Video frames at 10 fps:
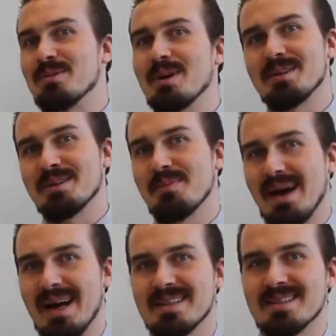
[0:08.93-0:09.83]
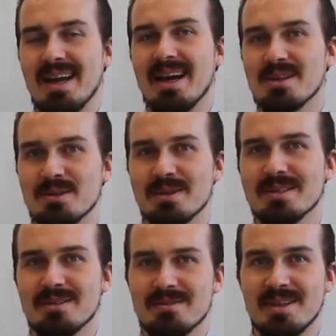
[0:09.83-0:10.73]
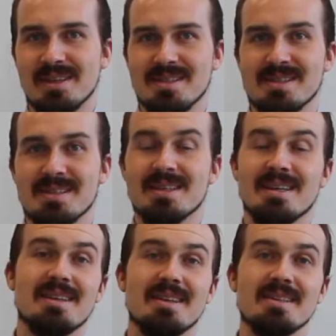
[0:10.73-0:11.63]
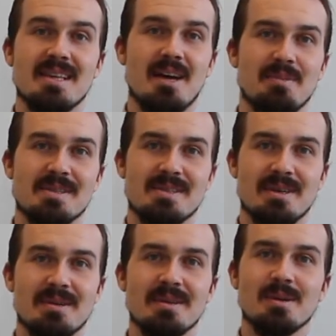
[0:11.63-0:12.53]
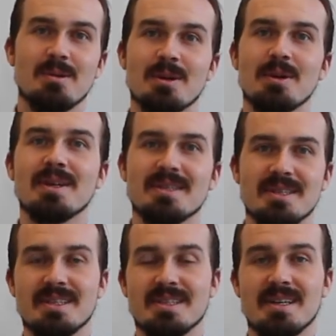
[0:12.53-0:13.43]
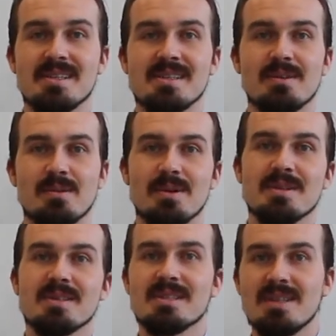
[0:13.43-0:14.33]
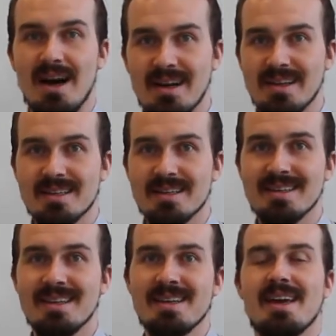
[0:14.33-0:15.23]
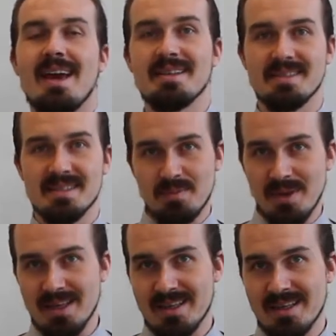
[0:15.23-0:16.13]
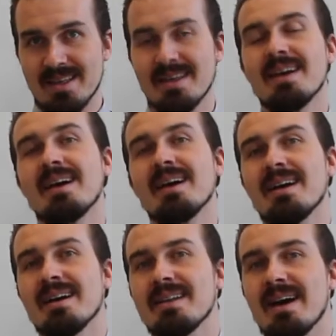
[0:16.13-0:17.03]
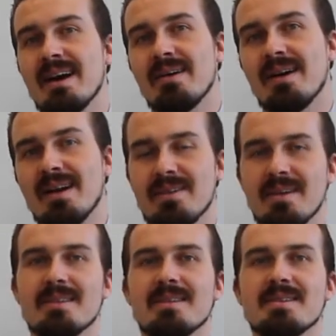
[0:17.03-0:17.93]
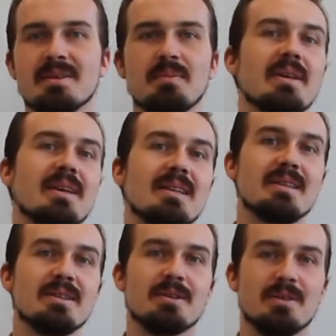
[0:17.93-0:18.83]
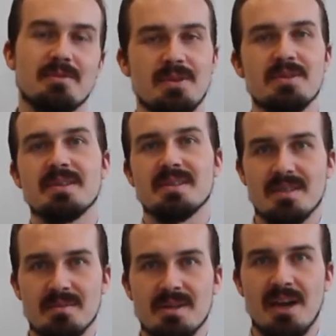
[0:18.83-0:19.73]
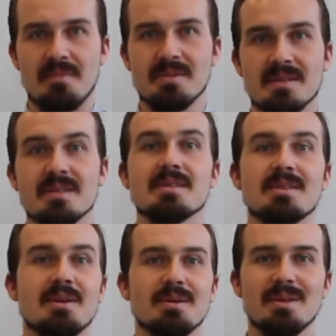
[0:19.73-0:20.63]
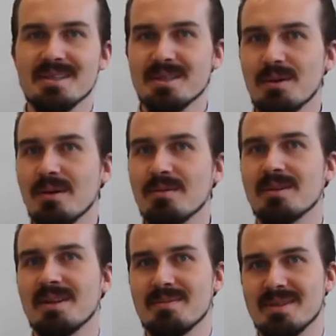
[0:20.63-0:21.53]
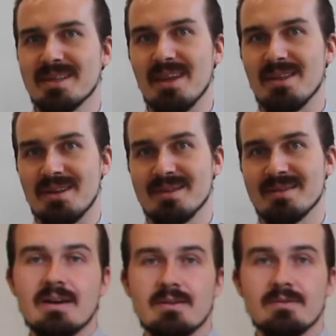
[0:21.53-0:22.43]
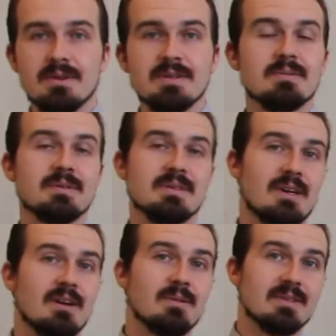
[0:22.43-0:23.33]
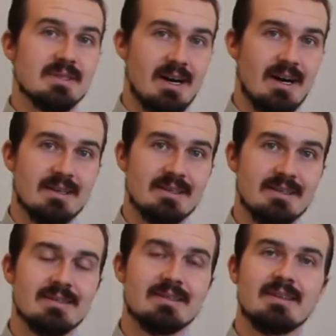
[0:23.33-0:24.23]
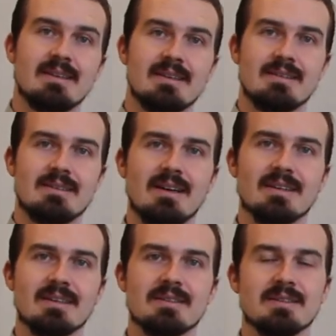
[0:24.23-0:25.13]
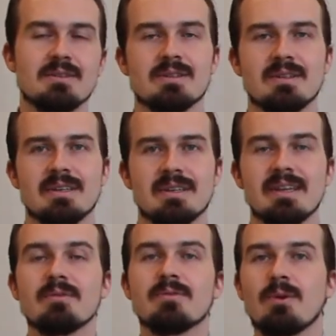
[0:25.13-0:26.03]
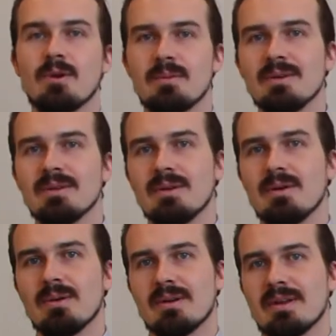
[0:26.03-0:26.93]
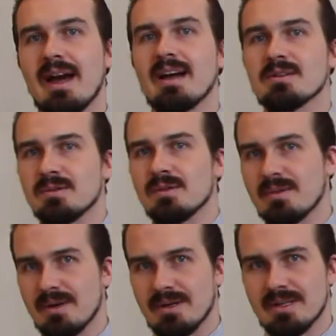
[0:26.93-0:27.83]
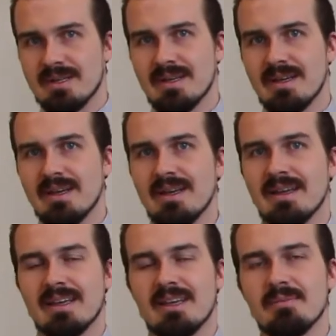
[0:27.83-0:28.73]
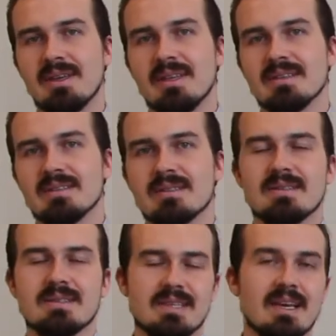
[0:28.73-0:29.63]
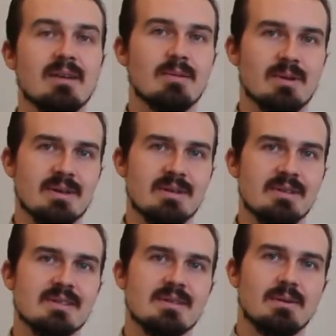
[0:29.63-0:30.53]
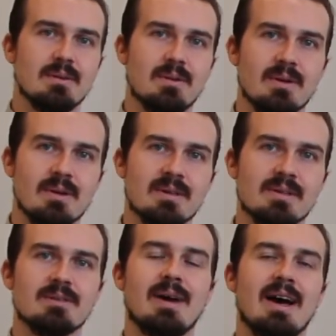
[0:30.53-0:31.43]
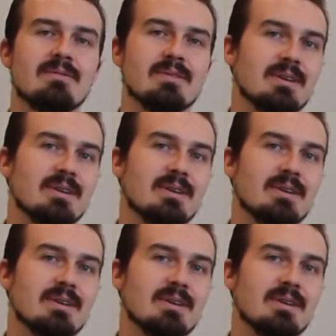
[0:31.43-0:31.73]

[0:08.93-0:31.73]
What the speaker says: welcome back to Andrew Intervenes. In this episode, we're going to discuss the words talk and speak. Now, I think these can be a little confusing sometimes, so let's go over them together. First, we'll start with talk. Talk is usually an informal or casual word. It means to say words or to have a